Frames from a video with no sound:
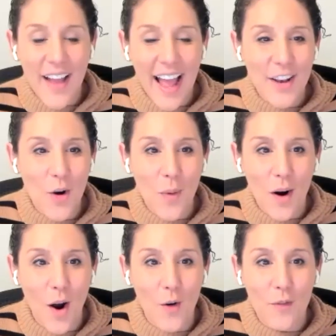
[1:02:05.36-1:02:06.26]
Okay. I know
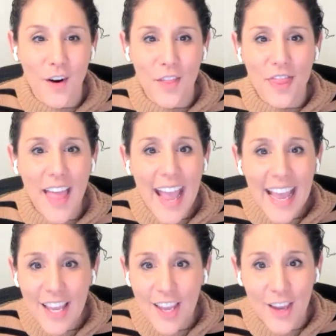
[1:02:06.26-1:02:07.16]
we're over.
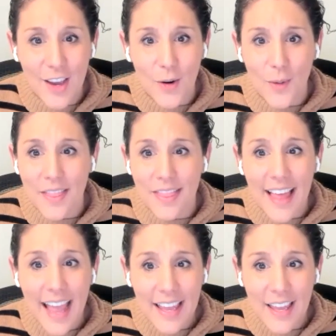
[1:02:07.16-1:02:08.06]
Thank you. Thank